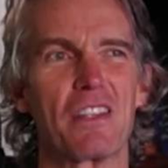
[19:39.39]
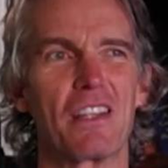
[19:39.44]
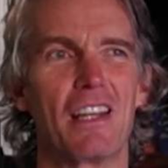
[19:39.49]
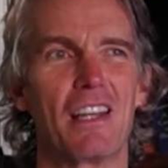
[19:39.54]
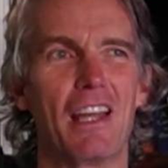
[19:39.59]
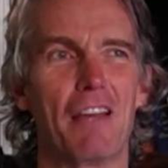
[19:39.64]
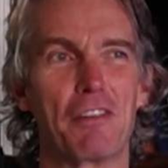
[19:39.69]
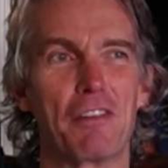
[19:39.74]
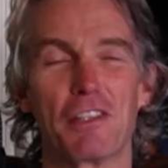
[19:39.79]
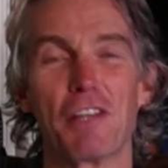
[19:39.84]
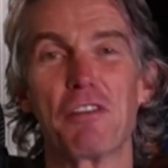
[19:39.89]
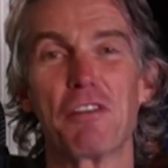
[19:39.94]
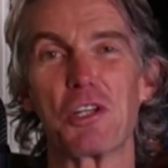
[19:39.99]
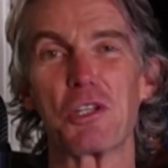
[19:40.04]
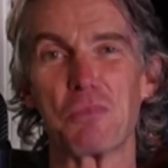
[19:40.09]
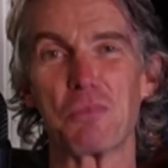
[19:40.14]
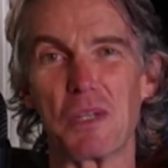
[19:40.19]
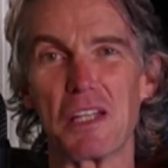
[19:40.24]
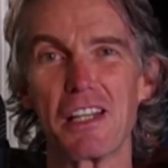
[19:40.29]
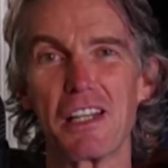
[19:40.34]
If you've never
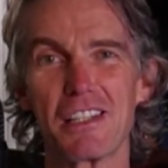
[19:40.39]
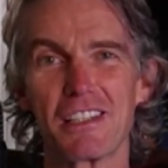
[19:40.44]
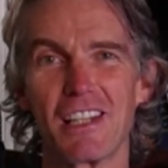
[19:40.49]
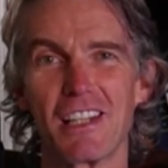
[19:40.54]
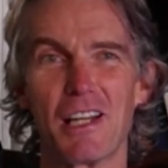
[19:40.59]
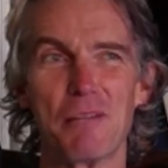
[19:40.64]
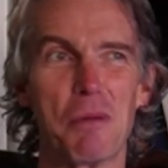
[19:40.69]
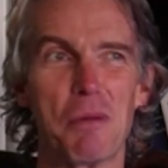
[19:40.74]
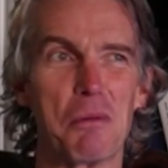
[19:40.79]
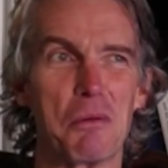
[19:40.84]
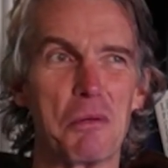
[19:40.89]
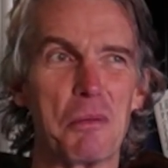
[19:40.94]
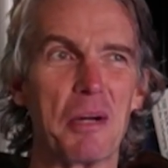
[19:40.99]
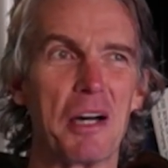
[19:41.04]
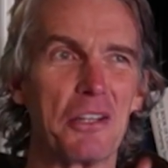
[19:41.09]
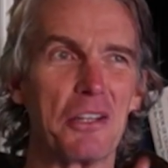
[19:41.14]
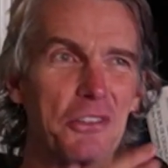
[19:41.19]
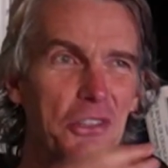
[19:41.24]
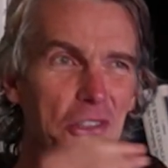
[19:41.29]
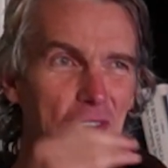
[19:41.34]
experienced that, maybe a wee bit
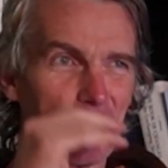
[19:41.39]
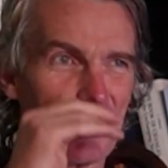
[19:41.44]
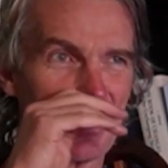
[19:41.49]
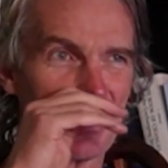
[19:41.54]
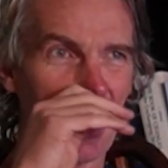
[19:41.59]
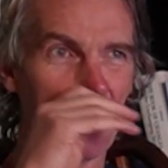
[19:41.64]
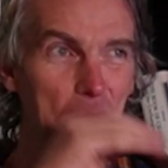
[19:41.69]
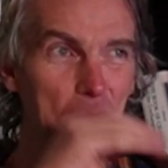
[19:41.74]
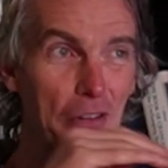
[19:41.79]
hard to understand,